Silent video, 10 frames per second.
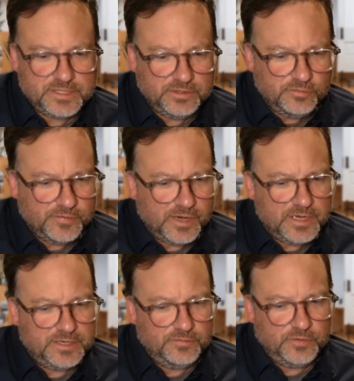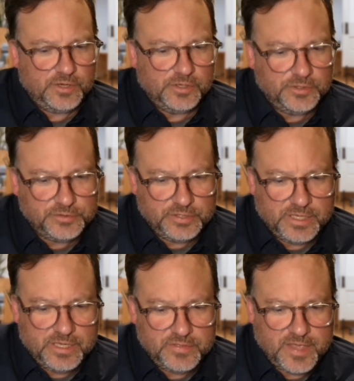still very difficult to
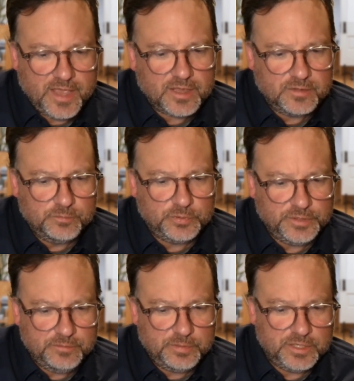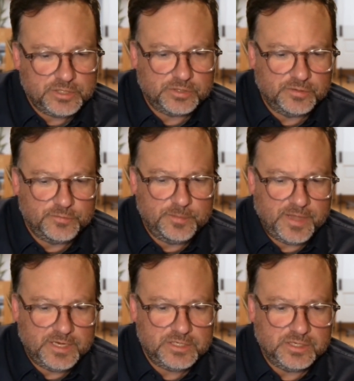get that complete picture of the
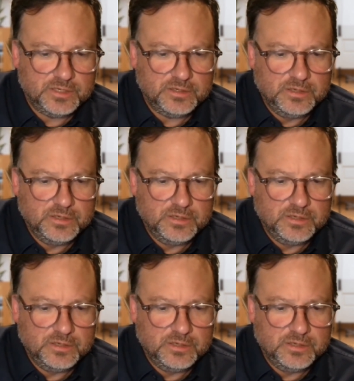patient,